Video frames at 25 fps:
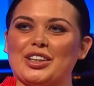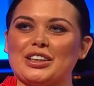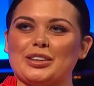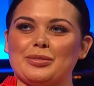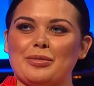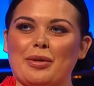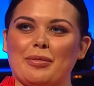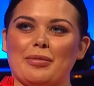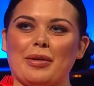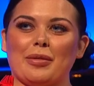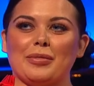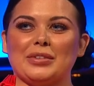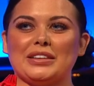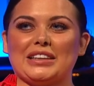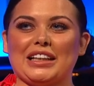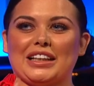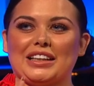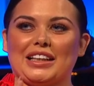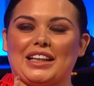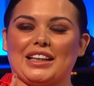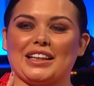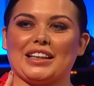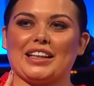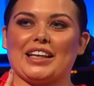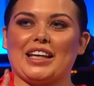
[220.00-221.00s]
because my mum and
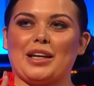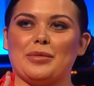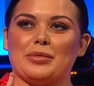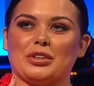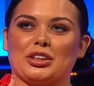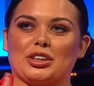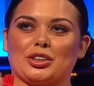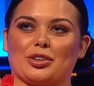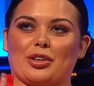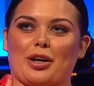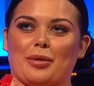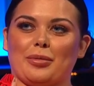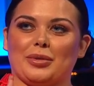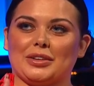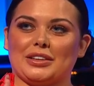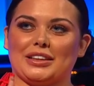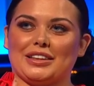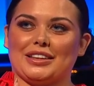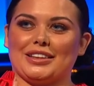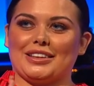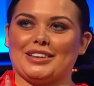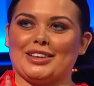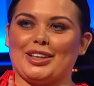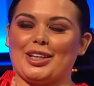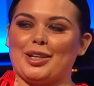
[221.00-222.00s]
dad had a game of Scrabble to
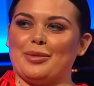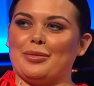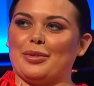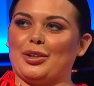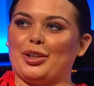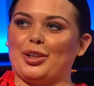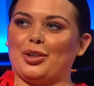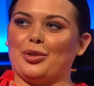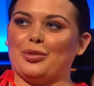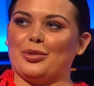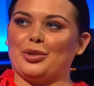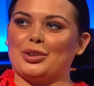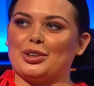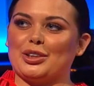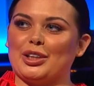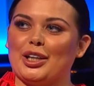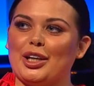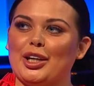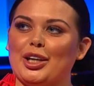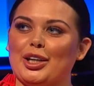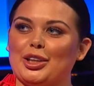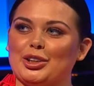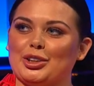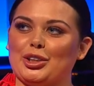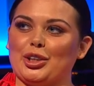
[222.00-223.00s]
determine who would
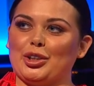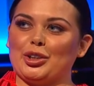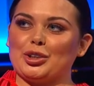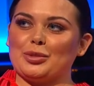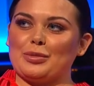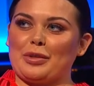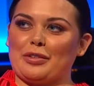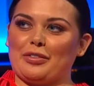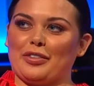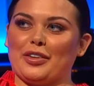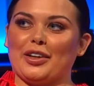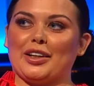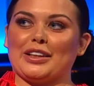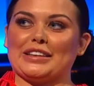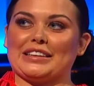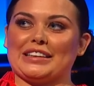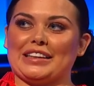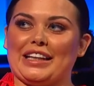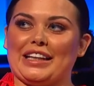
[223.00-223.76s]
choose my first